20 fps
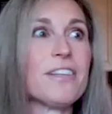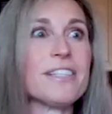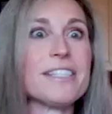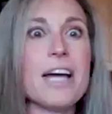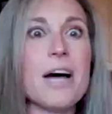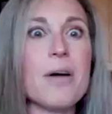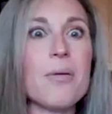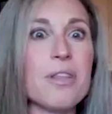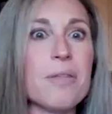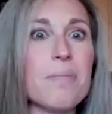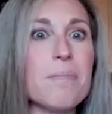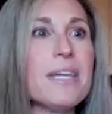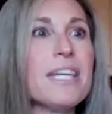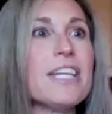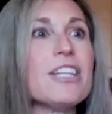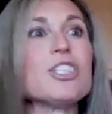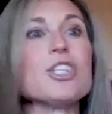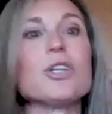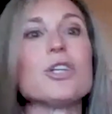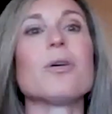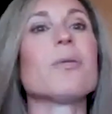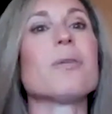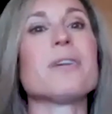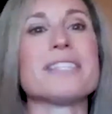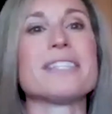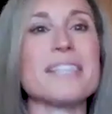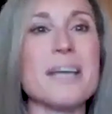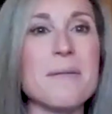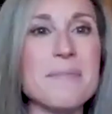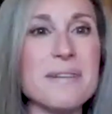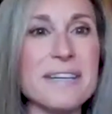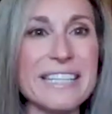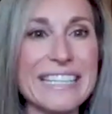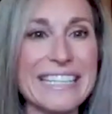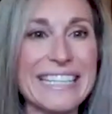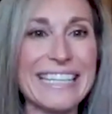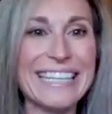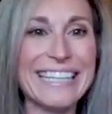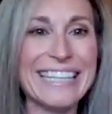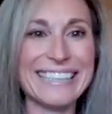if it's not with me, do it with
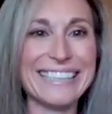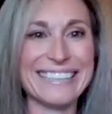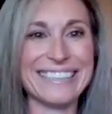somebody.